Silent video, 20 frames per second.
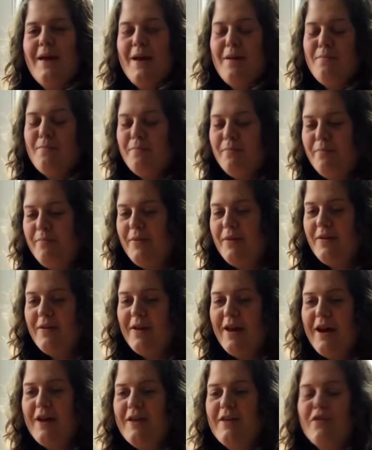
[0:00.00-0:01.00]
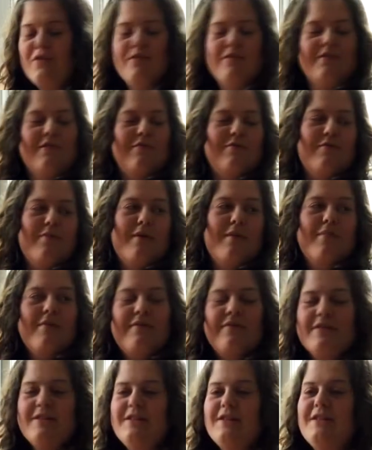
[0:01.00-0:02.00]
But I thought that it would be a
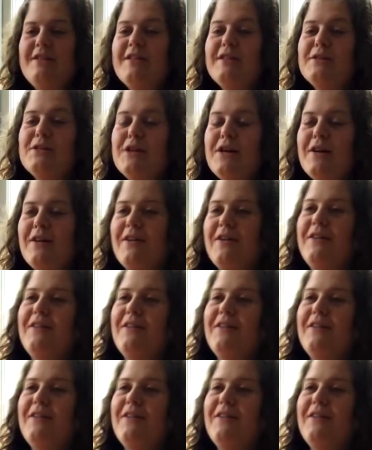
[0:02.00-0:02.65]
bit of a sitting duck.